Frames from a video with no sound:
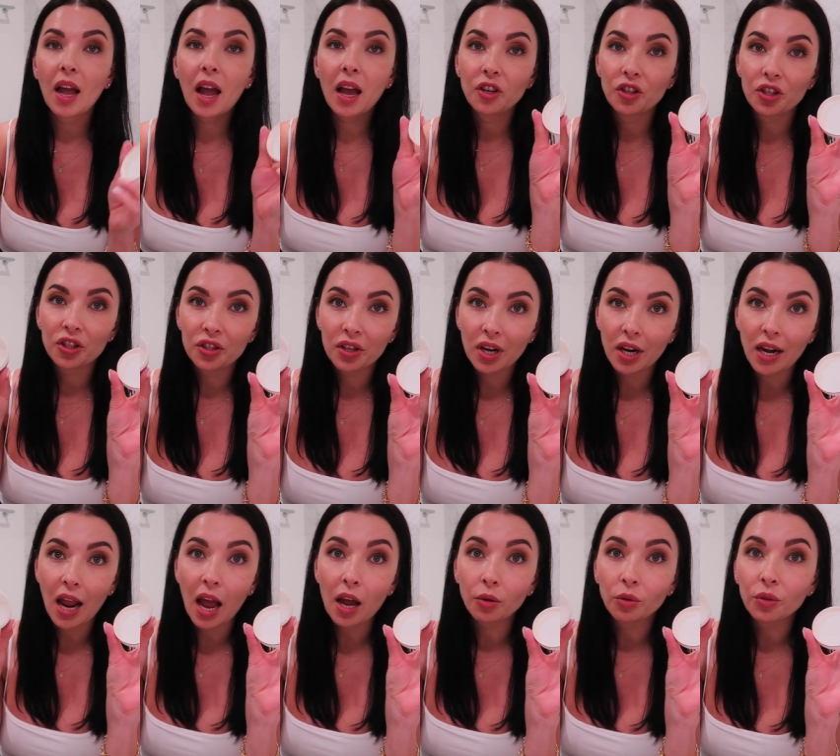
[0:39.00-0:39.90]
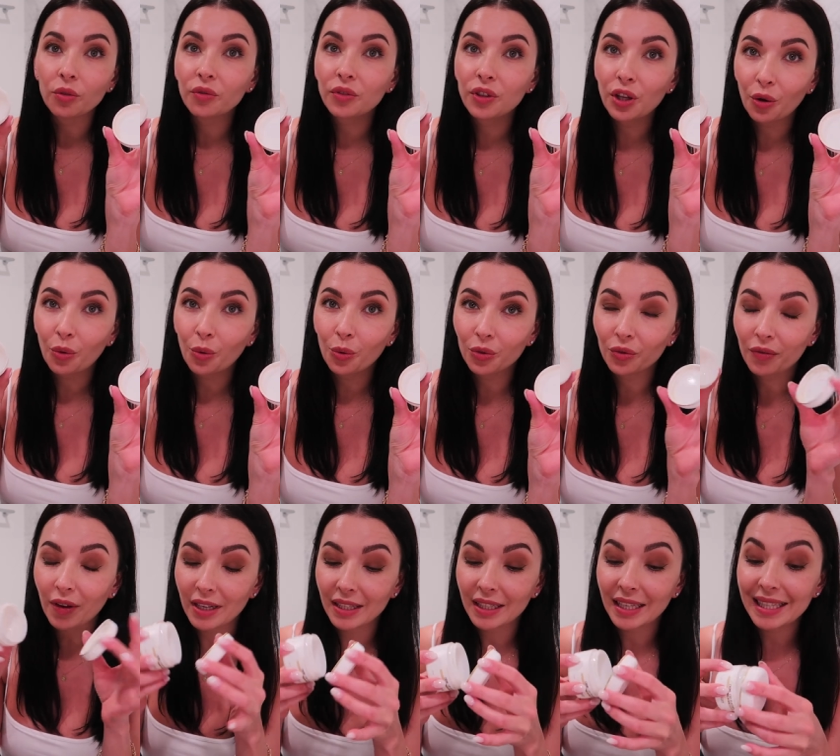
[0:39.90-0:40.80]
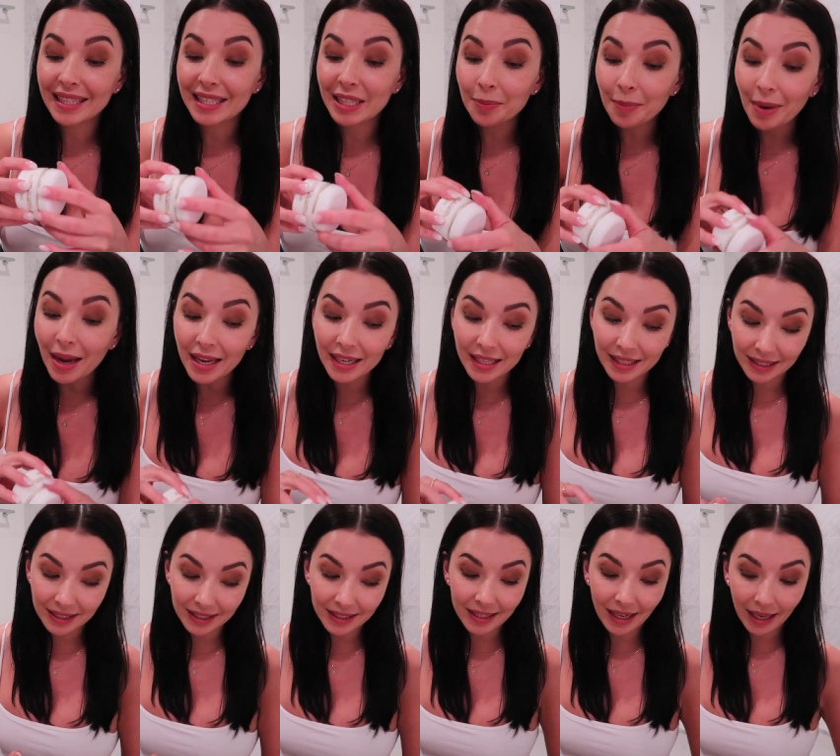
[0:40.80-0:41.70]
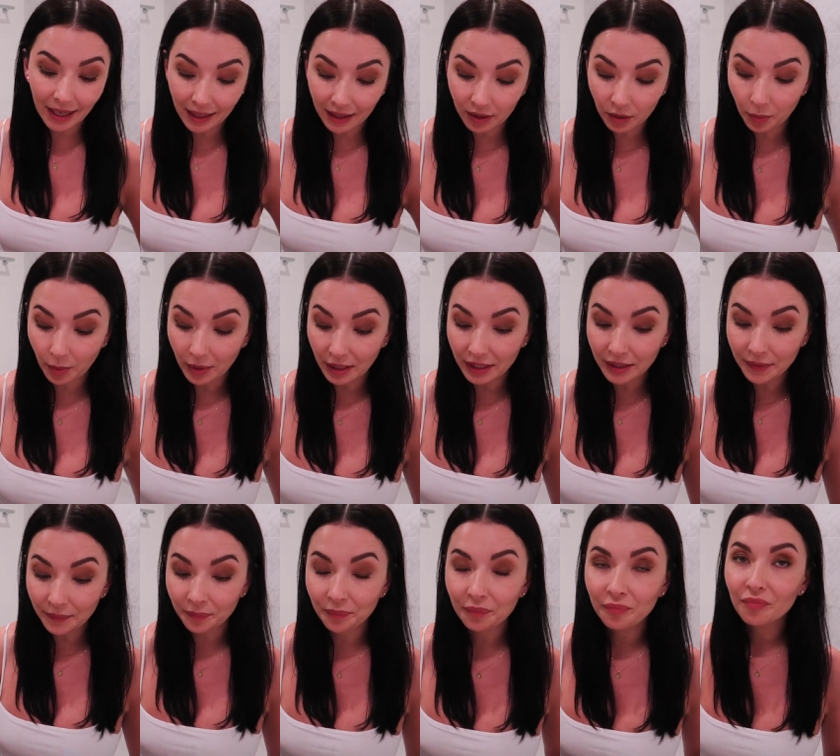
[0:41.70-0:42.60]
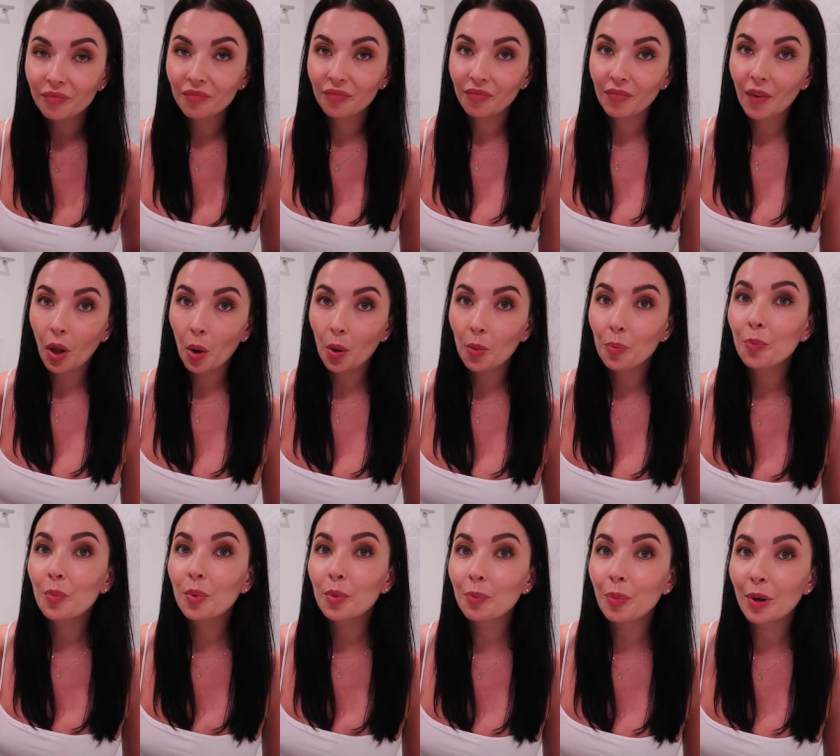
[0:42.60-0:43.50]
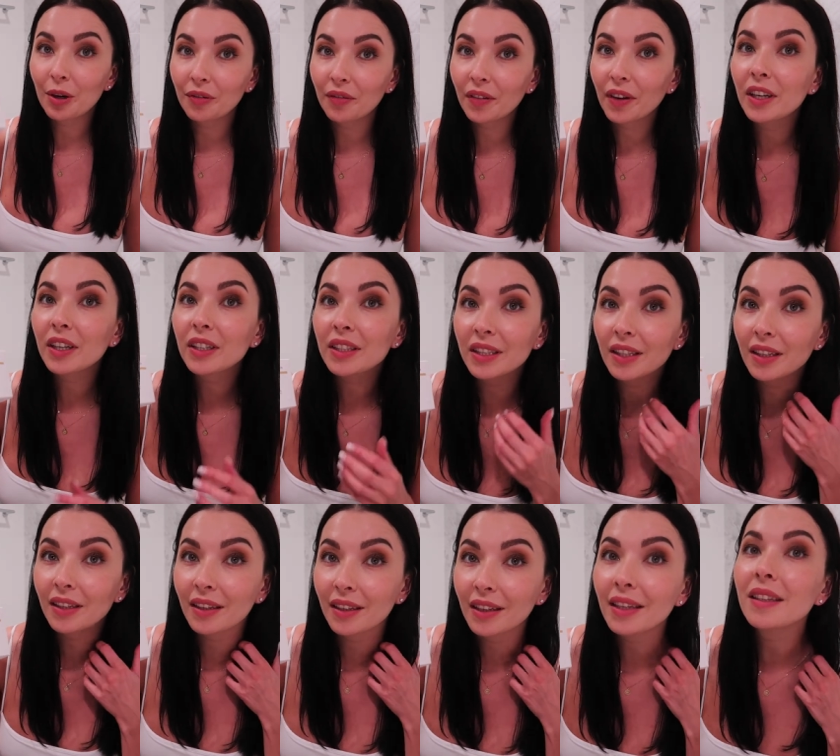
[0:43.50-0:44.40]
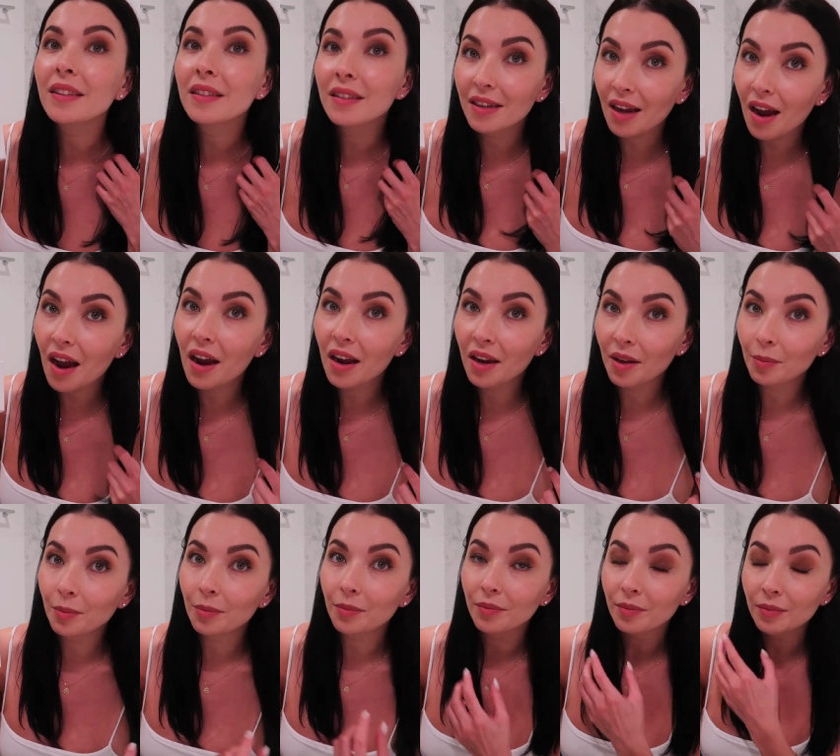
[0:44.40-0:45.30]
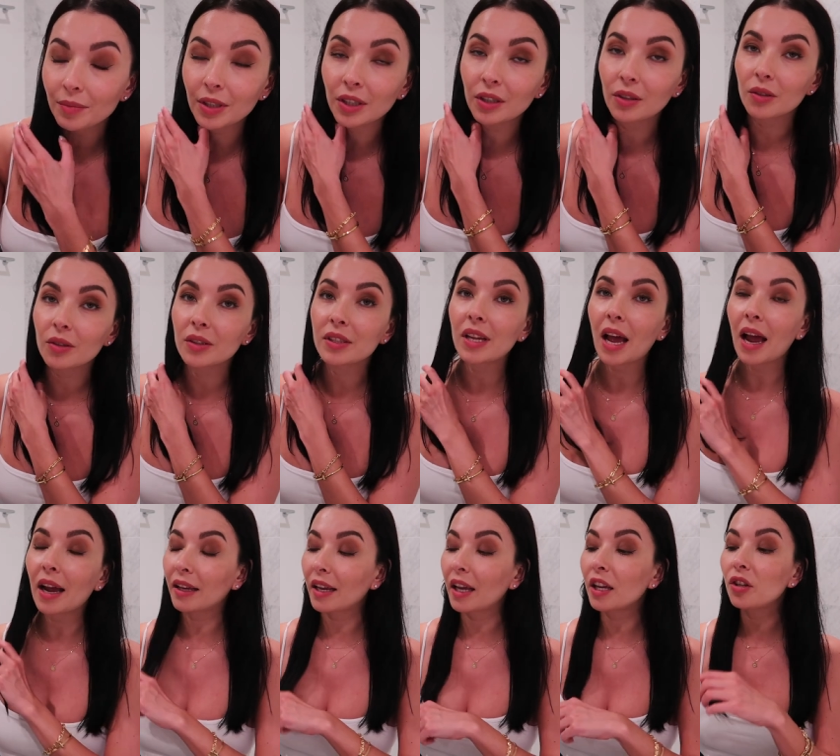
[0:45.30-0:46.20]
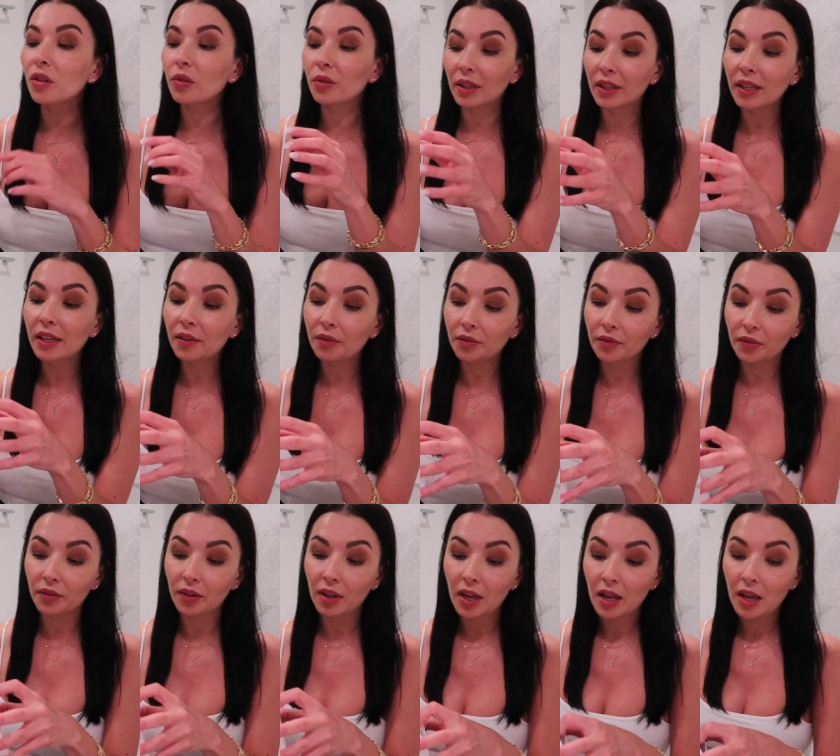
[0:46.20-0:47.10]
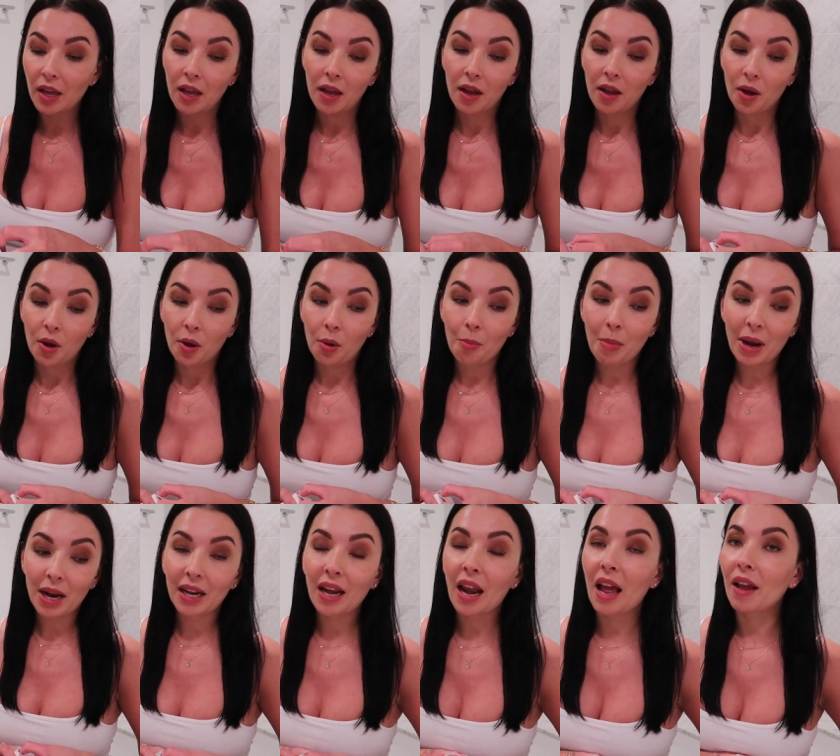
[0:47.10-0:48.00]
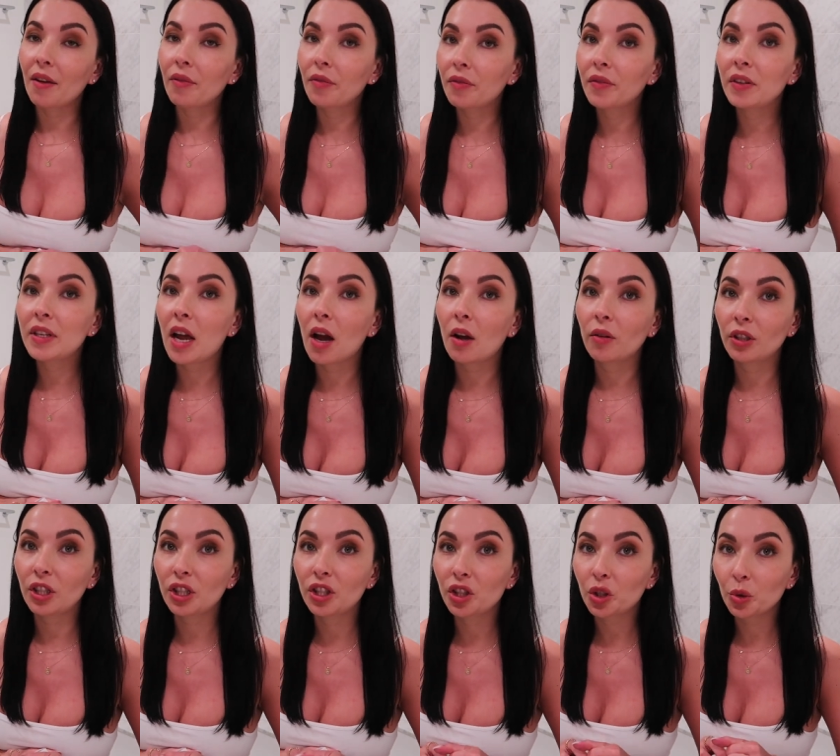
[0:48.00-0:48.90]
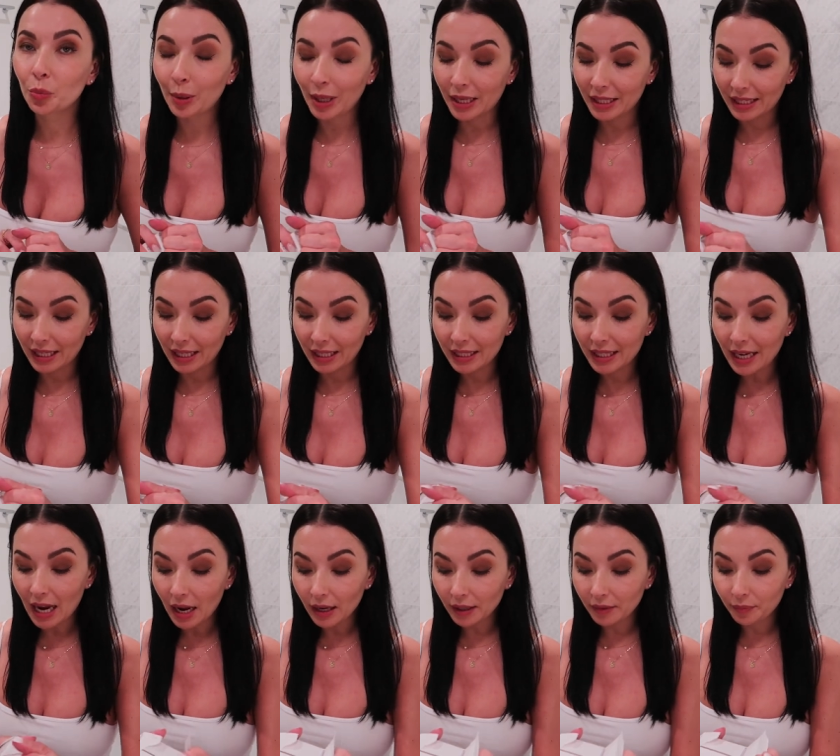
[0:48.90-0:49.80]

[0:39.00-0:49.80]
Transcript: I just ran out of the old one. It's my second one. Perfect in time because I cannot live my life without ISO Placenta.